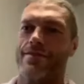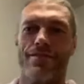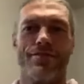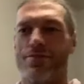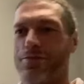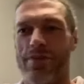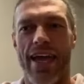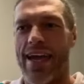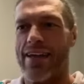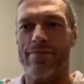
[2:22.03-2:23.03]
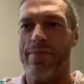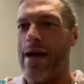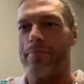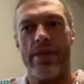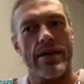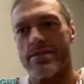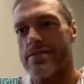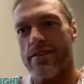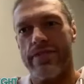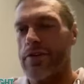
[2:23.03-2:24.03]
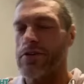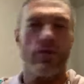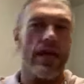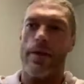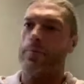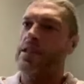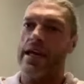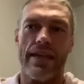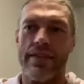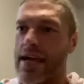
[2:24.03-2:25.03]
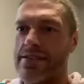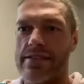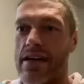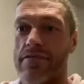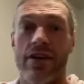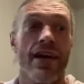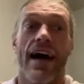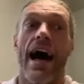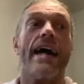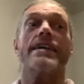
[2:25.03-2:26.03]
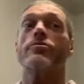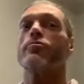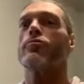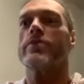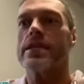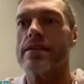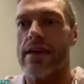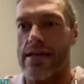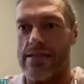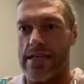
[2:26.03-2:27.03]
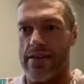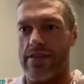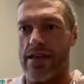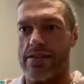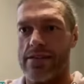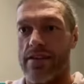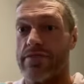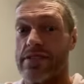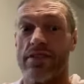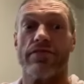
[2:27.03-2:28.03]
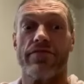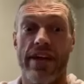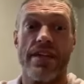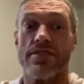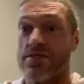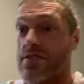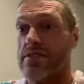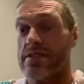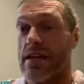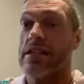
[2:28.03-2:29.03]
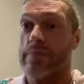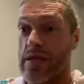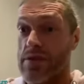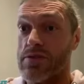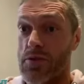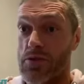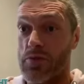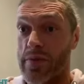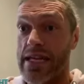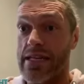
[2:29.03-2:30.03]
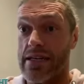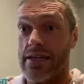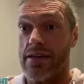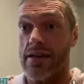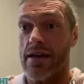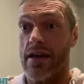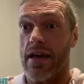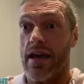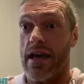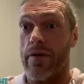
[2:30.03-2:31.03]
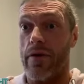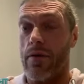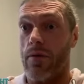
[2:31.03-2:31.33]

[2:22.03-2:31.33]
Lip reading: You can't map that stuff out. You can't plan that stuff. I didn't realize any of that stuff until fans started telling me on social media. And I went,